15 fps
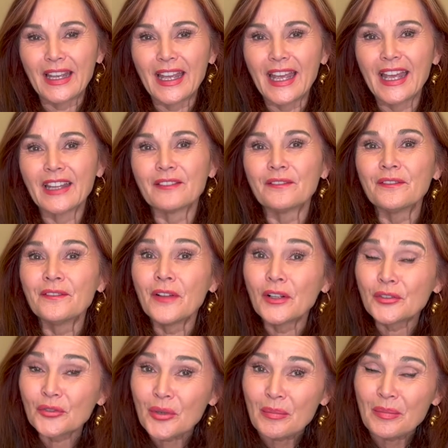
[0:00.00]
and
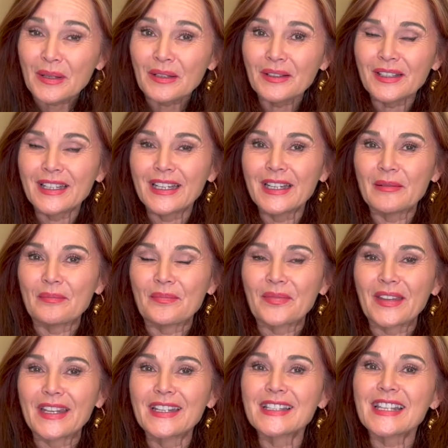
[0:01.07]
vulnerability
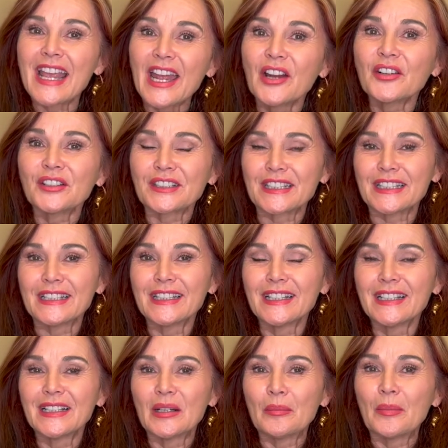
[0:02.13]
is heralded
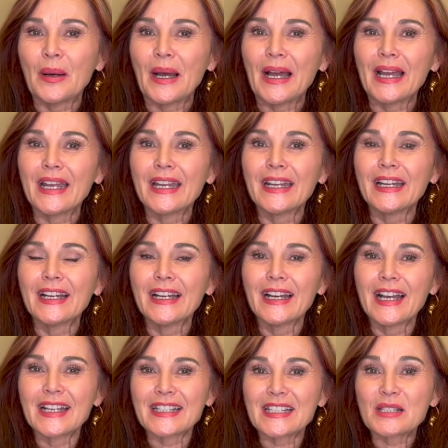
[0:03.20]
by
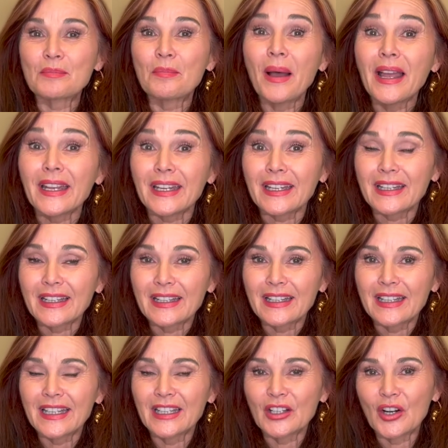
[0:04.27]
a spike
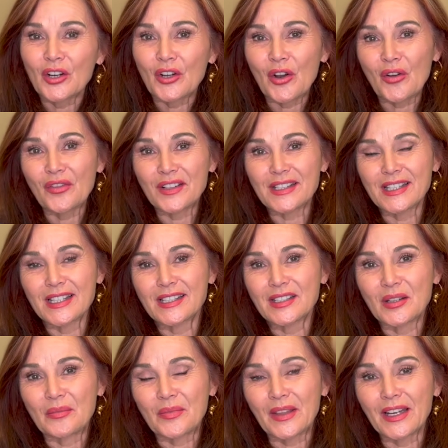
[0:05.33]
in our nervous
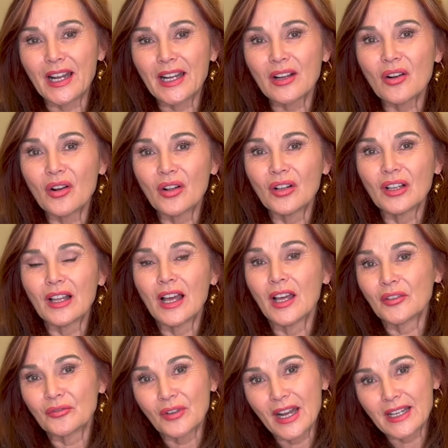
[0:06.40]
system that I call
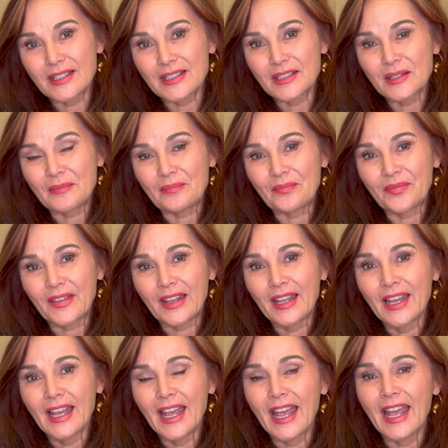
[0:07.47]
unrest.
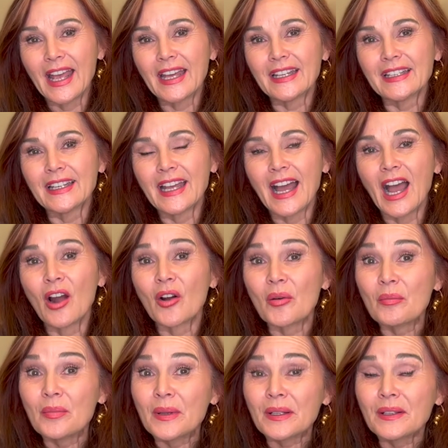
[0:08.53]
And our
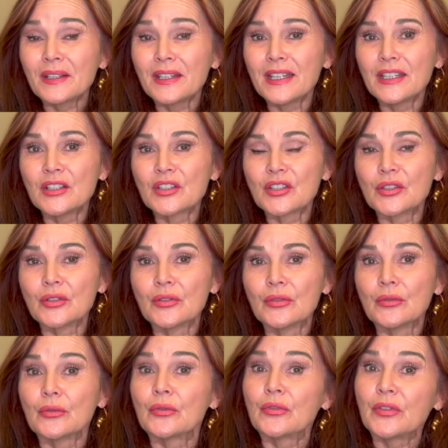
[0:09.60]
ability to
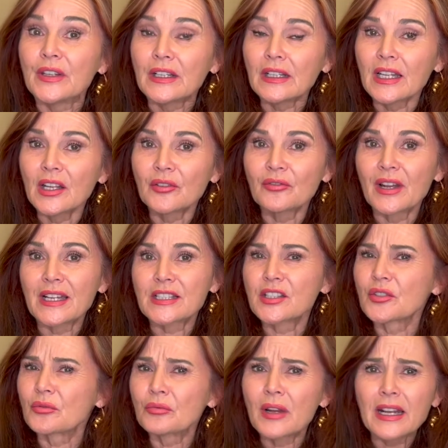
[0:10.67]
feel unrest, to
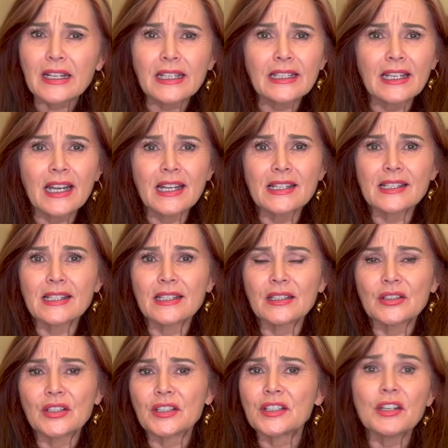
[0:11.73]
recognize it,
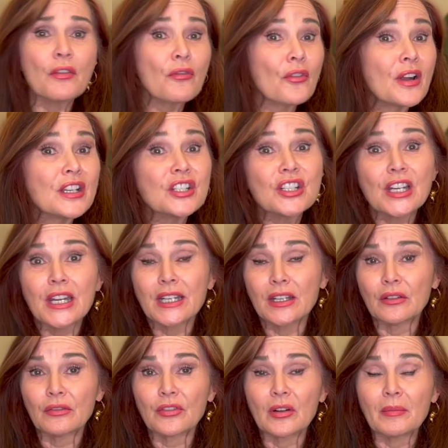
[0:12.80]
to differentiate it
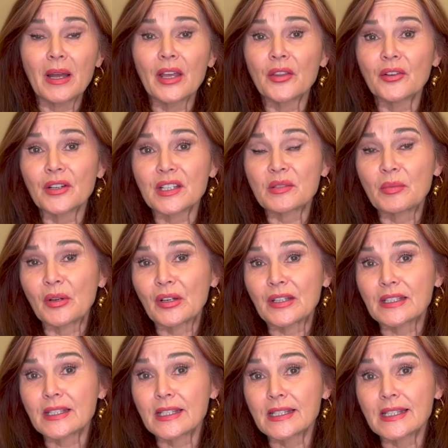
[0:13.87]
from other
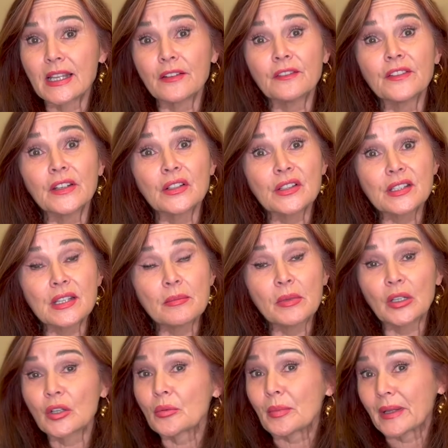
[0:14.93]
experiences that feel
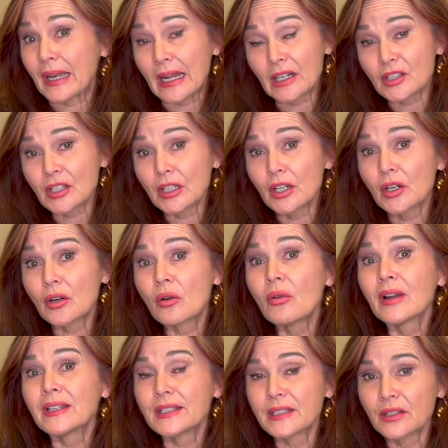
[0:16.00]
similar but actually are
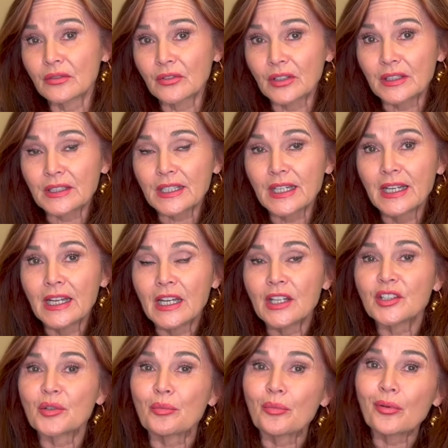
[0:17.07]
quite different,
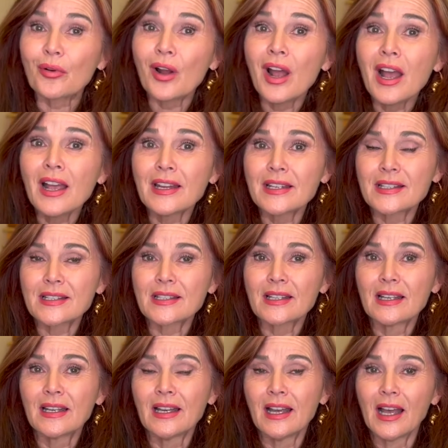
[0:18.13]
to prize
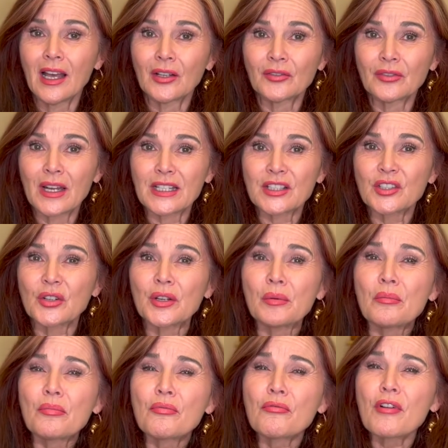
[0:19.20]
unrest, to
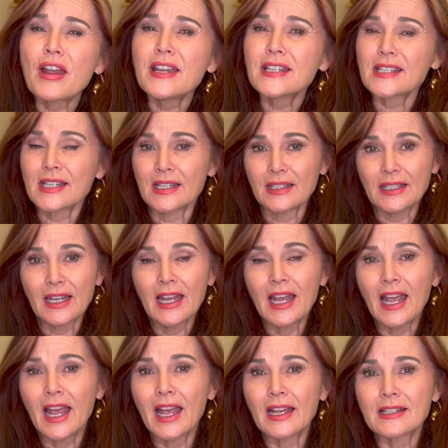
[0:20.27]
embrace it
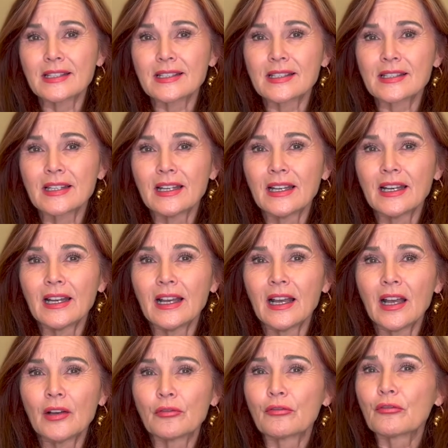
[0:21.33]
as
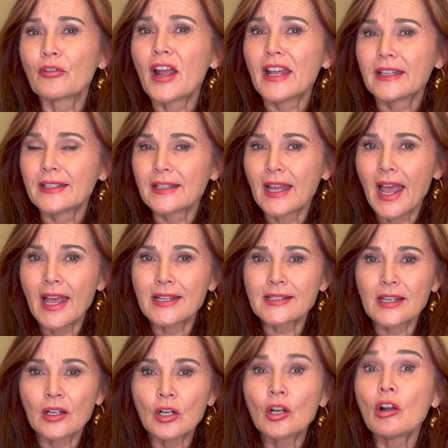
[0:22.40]
a friend, as a
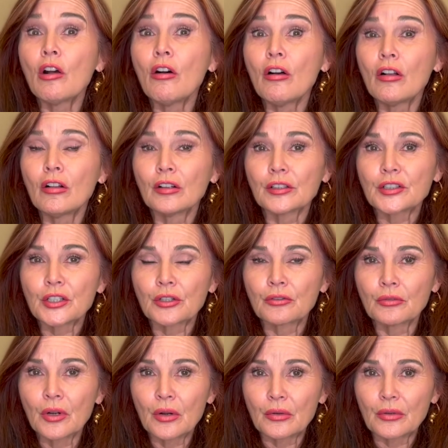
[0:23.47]
call to
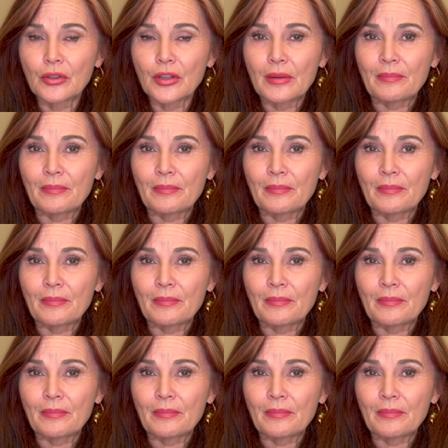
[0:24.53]
growth.